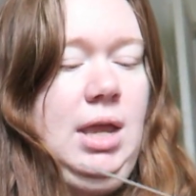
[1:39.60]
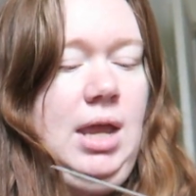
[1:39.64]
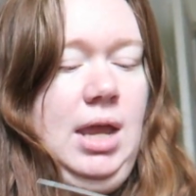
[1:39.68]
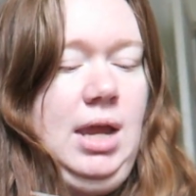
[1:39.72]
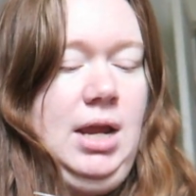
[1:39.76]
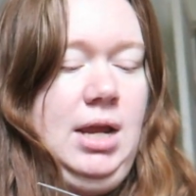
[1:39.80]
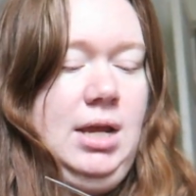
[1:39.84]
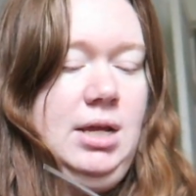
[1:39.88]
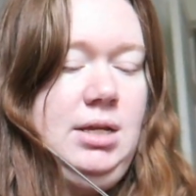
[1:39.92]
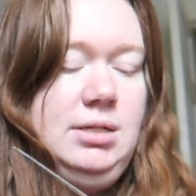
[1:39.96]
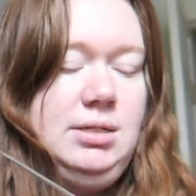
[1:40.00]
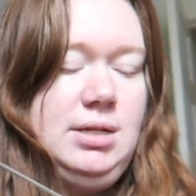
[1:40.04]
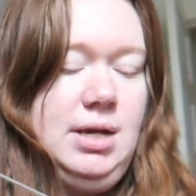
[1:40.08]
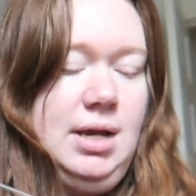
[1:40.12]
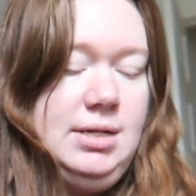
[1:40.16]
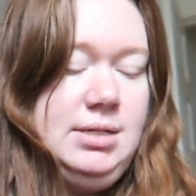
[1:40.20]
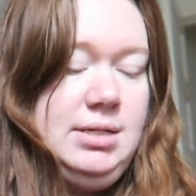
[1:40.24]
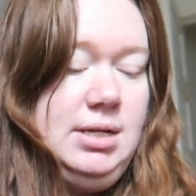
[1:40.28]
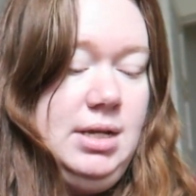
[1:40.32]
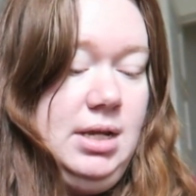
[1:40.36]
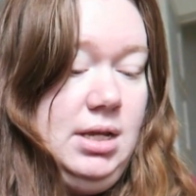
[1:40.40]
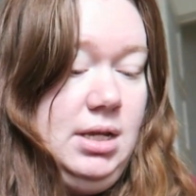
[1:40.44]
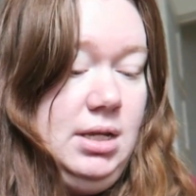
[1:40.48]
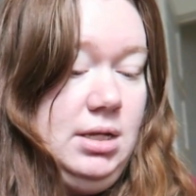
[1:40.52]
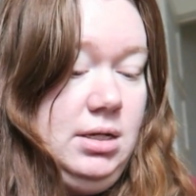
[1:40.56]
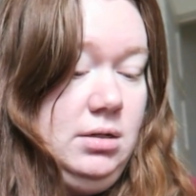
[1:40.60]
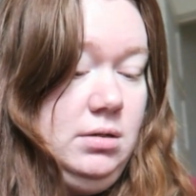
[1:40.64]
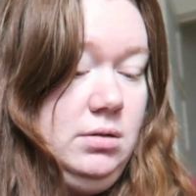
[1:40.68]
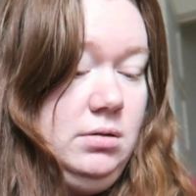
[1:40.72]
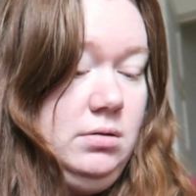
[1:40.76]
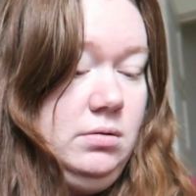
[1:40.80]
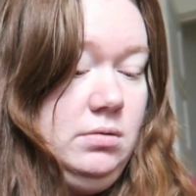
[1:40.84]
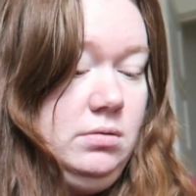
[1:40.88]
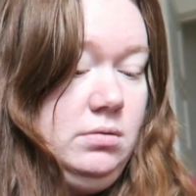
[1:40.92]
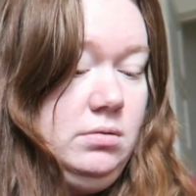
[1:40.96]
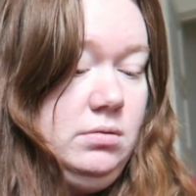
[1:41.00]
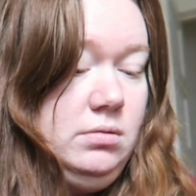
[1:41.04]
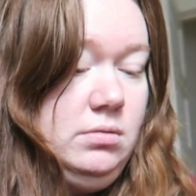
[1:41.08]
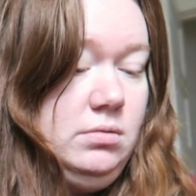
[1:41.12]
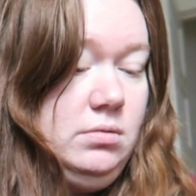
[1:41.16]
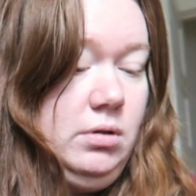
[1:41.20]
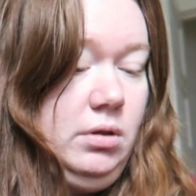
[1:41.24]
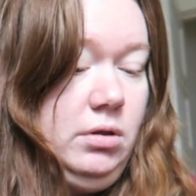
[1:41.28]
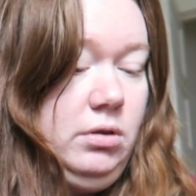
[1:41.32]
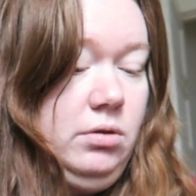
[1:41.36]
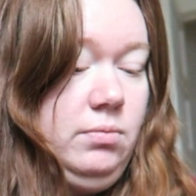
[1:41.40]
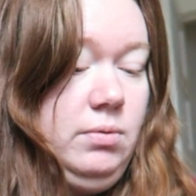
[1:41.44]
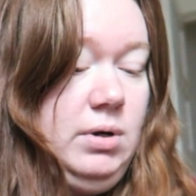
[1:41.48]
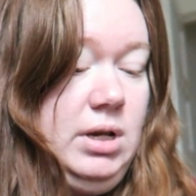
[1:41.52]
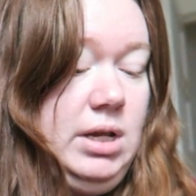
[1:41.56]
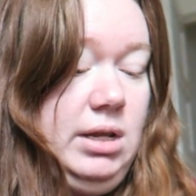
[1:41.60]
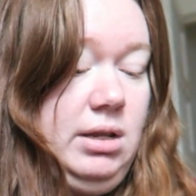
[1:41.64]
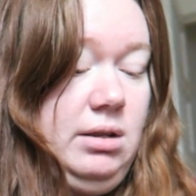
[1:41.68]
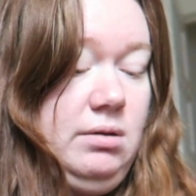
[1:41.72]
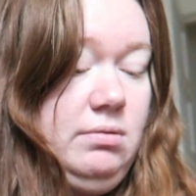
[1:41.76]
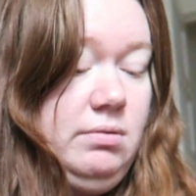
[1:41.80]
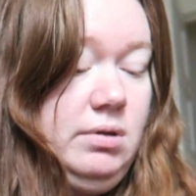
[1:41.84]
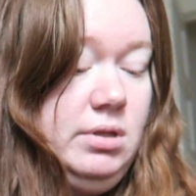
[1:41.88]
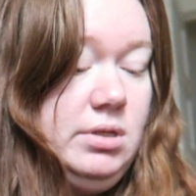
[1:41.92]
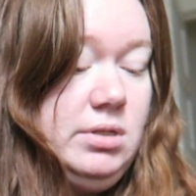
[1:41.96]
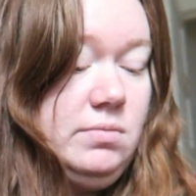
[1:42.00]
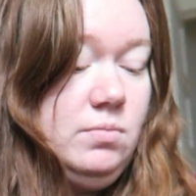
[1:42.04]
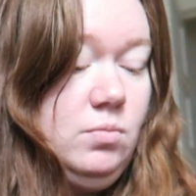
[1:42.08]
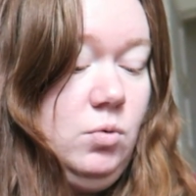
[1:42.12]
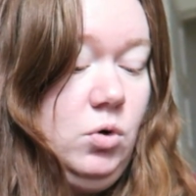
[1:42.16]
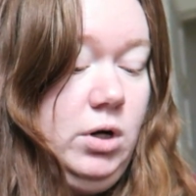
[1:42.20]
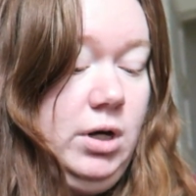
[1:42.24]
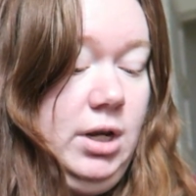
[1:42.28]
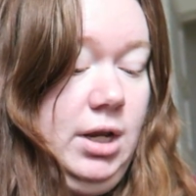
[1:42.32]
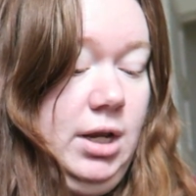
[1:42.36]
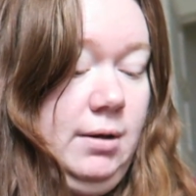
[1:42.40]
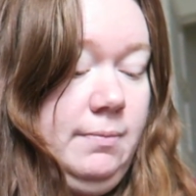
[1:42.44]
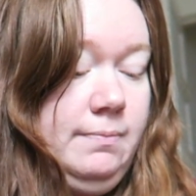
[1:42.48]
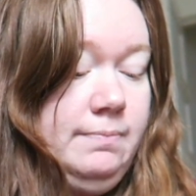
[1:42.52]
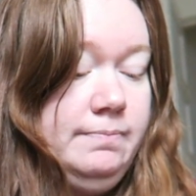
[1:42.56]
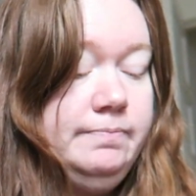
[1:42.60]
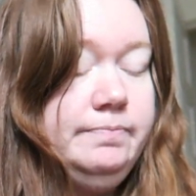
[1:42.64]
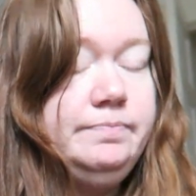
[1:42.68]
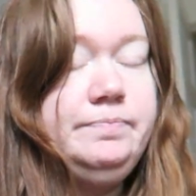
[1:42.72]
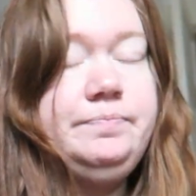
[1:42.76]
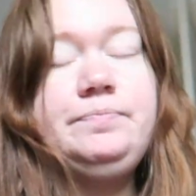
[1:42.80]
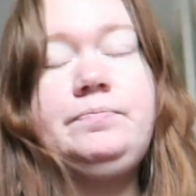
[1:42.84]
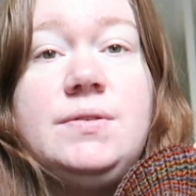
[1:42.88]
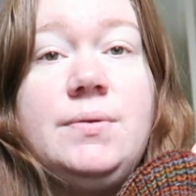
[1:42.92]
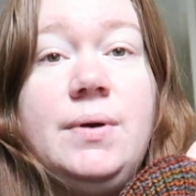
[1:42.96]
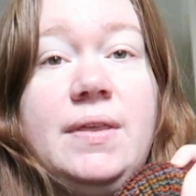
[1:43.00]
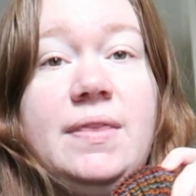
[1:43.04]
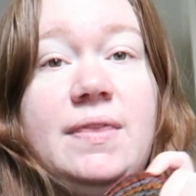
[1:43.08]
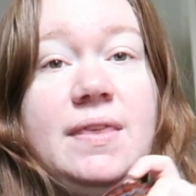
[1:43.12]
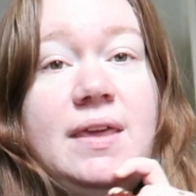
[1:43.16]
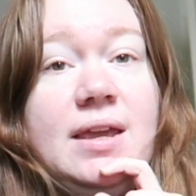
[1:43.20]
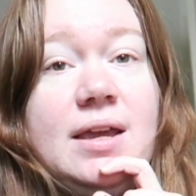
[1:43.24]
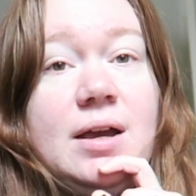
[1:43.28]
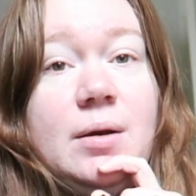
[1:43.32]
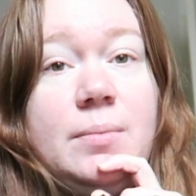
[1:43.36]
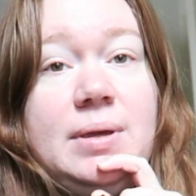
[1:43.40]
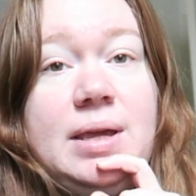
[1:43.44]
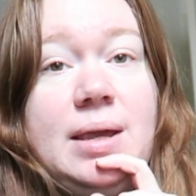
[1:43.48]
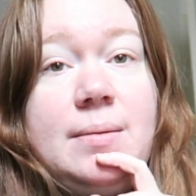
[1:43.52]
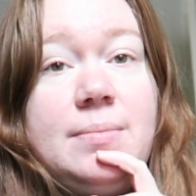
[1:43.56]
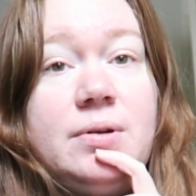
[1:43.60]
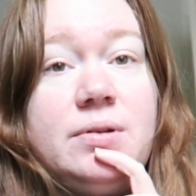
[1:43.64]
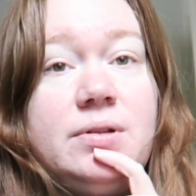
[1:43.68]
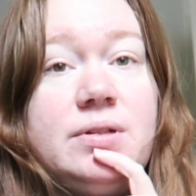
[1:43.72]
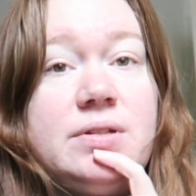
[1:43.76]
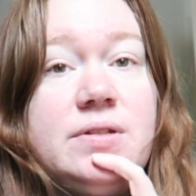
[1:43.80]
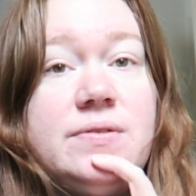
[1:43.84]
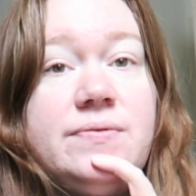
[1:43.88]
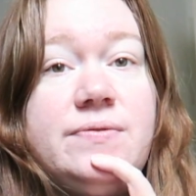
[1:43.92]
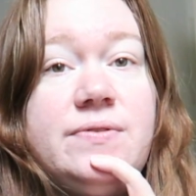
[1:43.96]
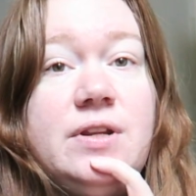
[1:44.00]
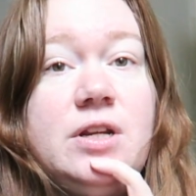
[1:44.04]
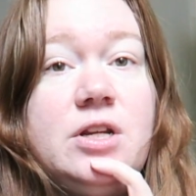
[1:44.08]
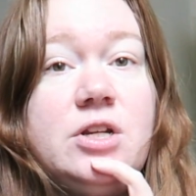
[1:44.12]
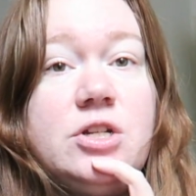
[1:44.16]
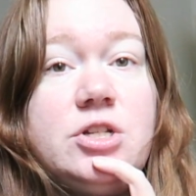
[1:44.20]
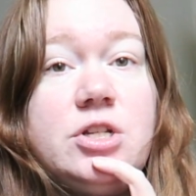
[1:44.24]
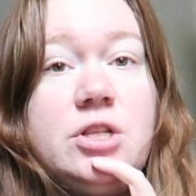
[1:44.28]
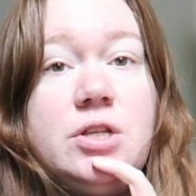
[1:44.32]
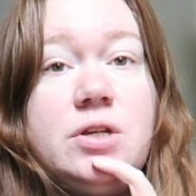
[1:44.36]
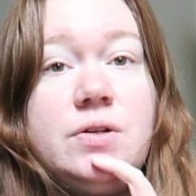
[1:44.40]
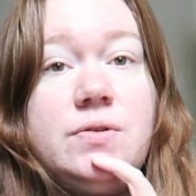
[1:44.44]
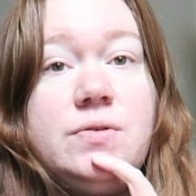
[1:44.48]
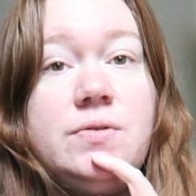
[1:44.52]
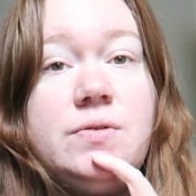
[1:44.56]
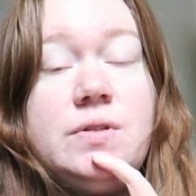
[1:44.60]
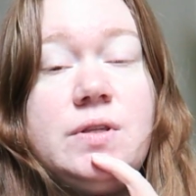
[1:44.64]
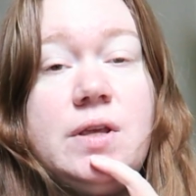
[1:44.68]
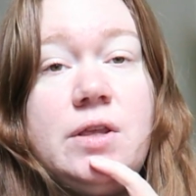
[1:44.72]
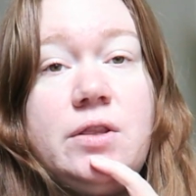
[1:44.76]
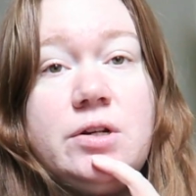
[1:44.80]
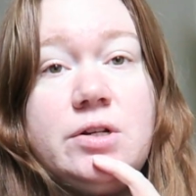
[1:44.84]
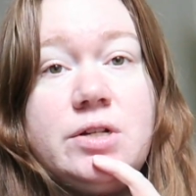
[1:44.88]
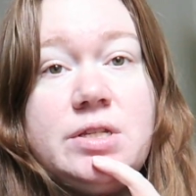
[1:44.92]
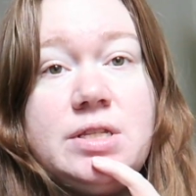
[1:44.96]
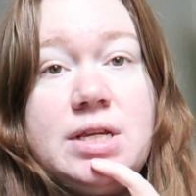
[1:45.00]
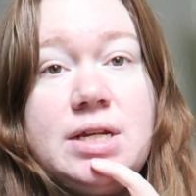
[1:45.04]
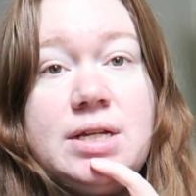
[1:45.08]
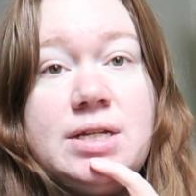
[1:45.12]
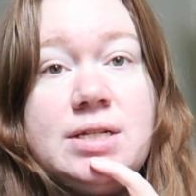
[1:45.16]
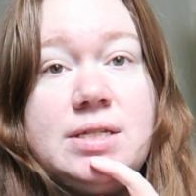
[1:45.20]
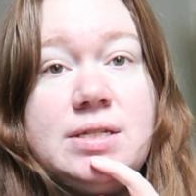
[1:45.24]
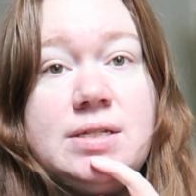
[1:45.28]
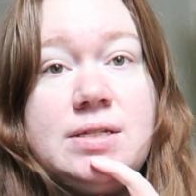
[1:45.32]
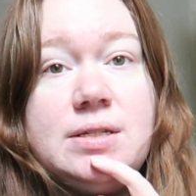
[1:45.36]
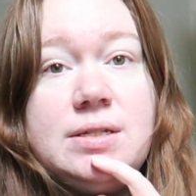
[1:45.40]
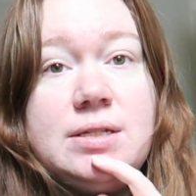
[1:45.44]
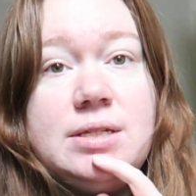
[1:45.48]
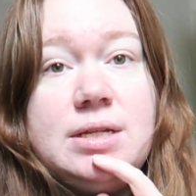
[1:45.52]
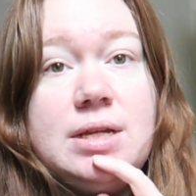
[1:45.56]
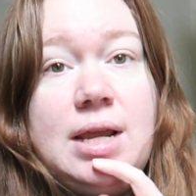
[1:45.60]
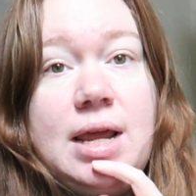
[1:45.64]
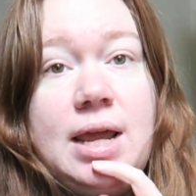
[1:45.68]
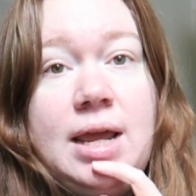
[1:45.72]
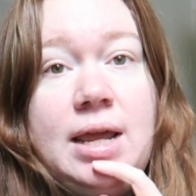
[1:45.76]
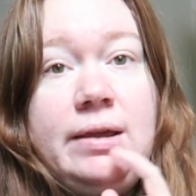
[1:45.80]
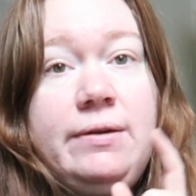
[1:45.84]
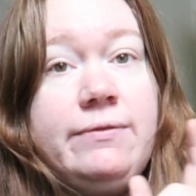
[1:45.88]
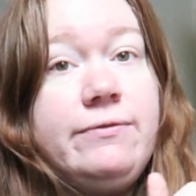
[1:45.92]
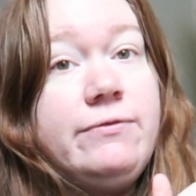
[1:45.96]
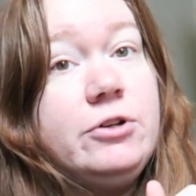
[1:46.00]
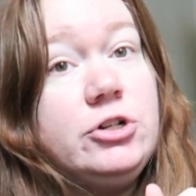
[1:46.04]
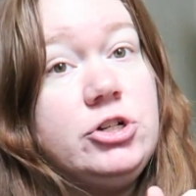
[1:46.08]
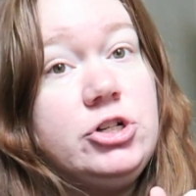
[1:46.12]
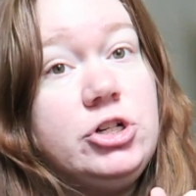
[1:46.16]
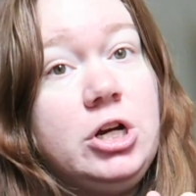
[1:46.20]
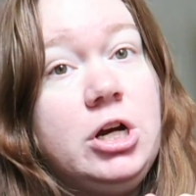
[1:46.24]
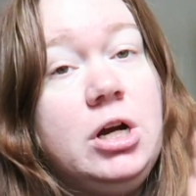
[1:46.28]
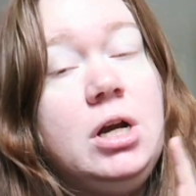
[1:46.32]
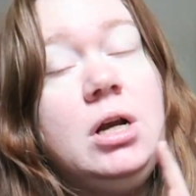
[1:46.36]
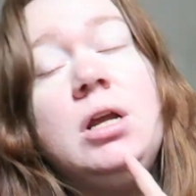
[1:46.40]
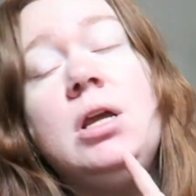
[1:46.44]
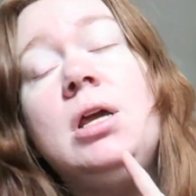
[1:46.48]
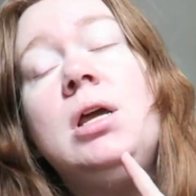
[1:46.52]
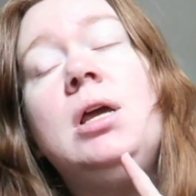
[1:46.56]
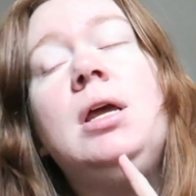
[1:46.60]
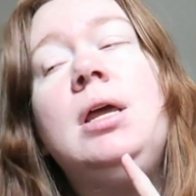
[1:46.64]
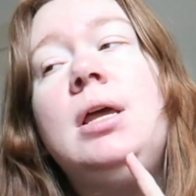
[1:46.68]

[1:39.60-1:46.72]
and I did three this morning so I think I'll be able to finish those other six today for sure